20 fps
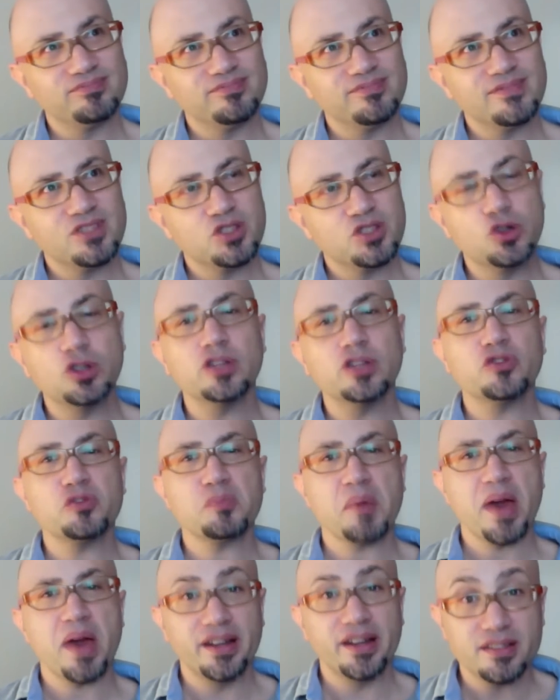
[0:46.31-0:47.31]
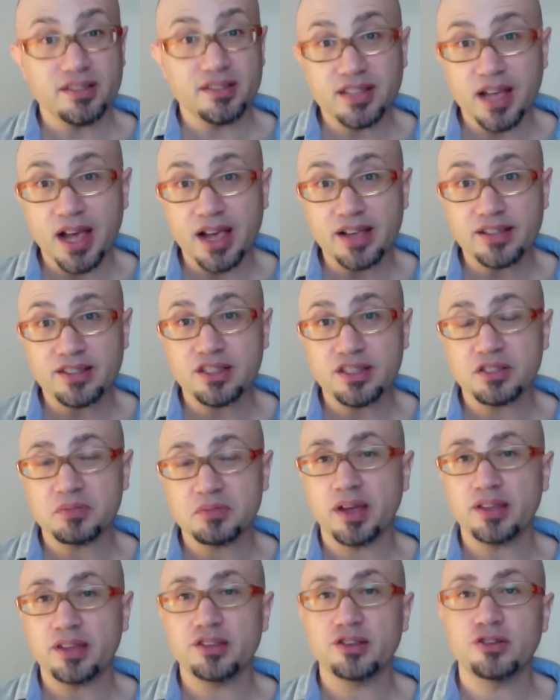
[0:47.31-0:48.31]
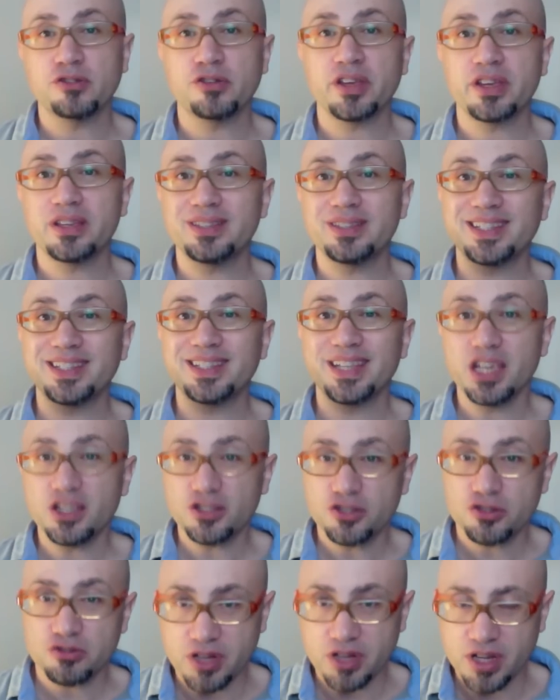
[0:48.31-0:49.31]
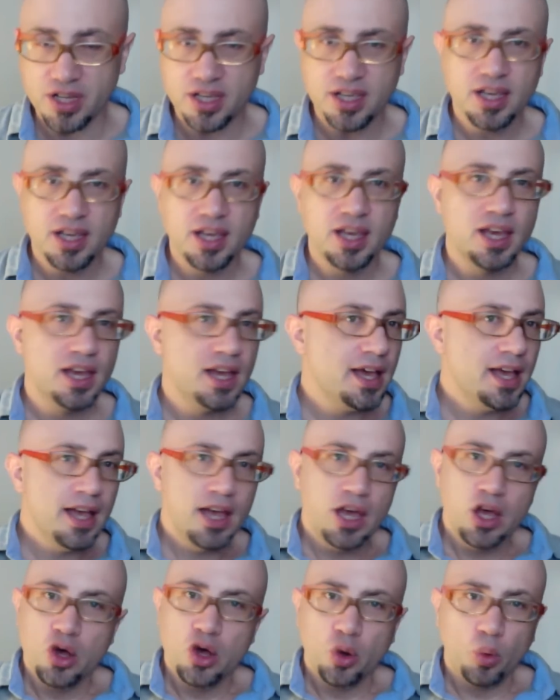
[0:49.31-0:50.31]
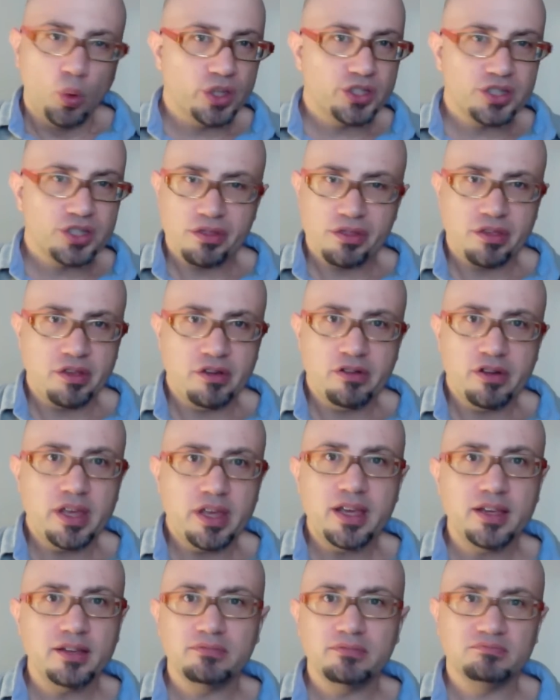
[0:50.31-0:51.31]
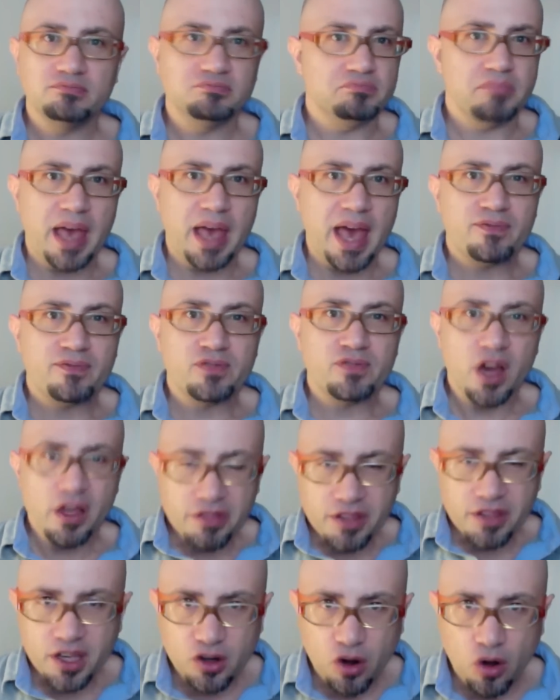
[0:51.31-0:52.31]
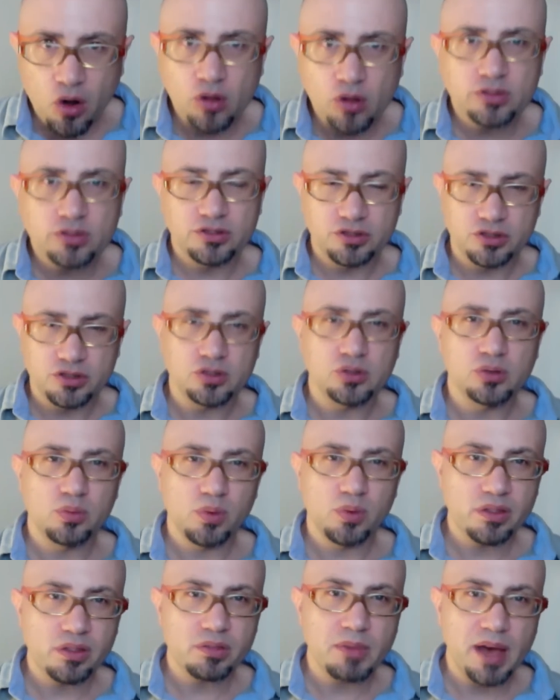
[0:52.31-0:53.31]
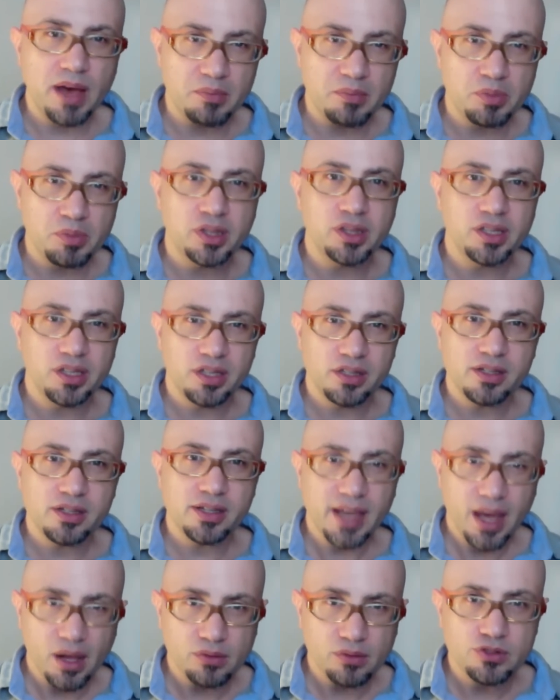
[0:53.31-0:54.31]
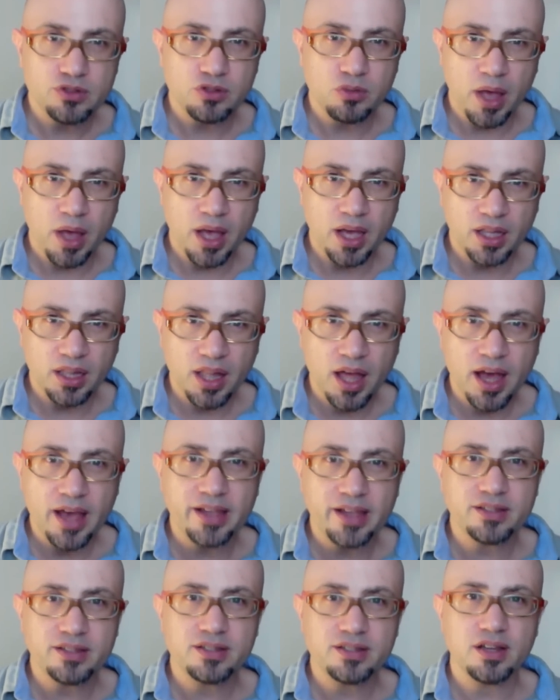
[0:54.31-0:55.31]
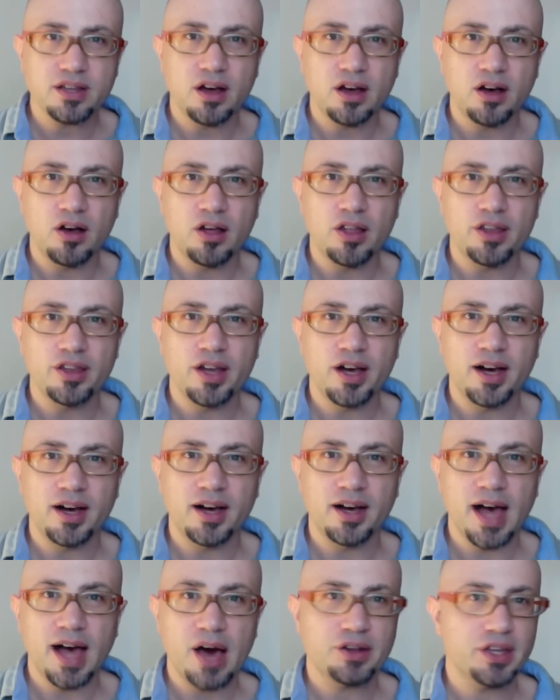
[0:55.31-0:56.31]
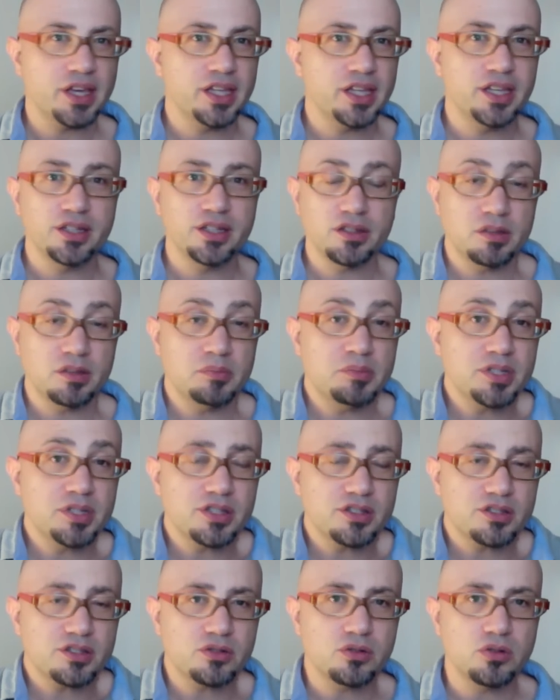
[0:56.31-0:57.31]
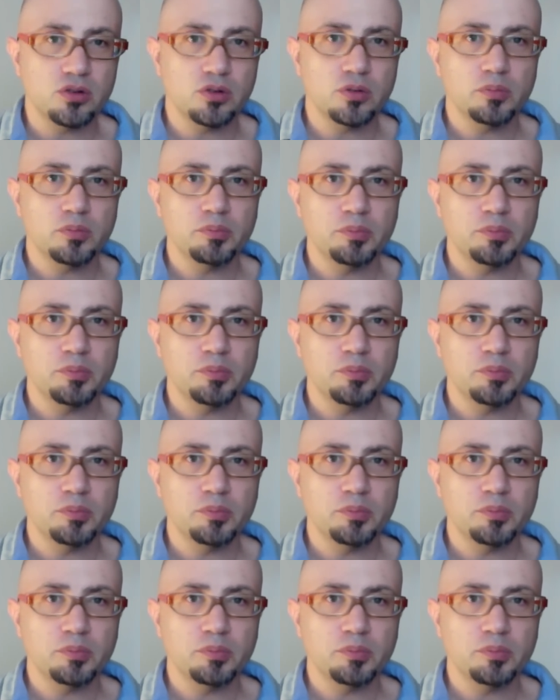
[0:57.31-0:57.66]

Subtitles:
School of Humanities and Sciences. My degree is in history, which in theory may have nothing at all to do with my ability to counsel my clients on how to get into the business school.